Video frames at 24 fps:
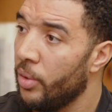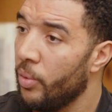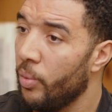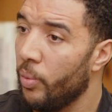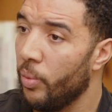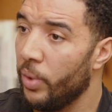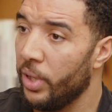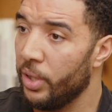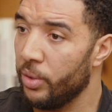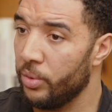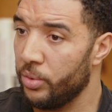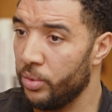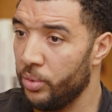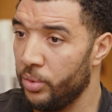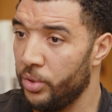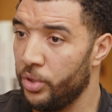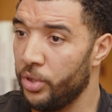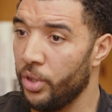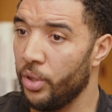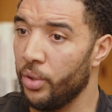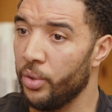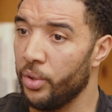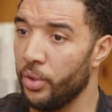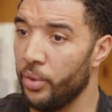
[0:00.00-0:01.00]
Wales will
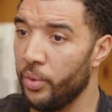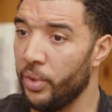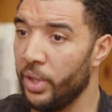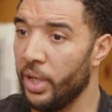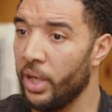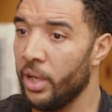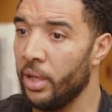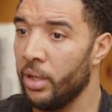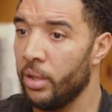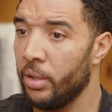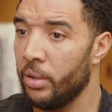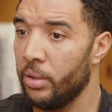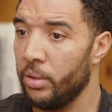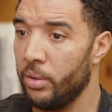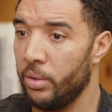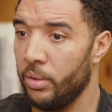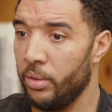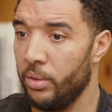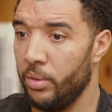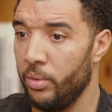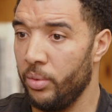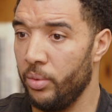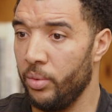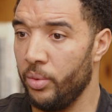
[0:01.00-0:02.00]
show you that
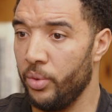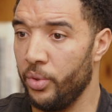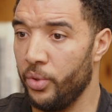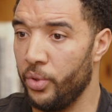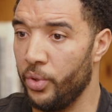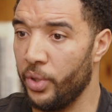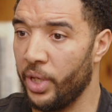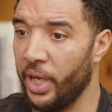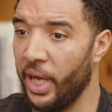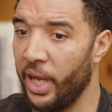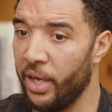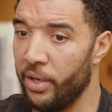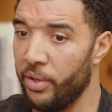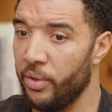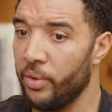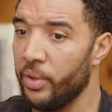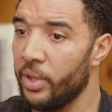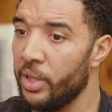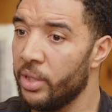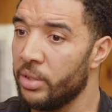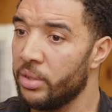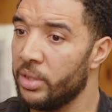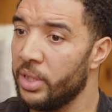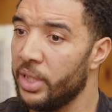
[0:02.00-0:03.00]
you can do
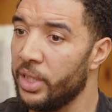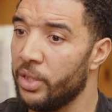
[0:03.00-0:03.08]
this.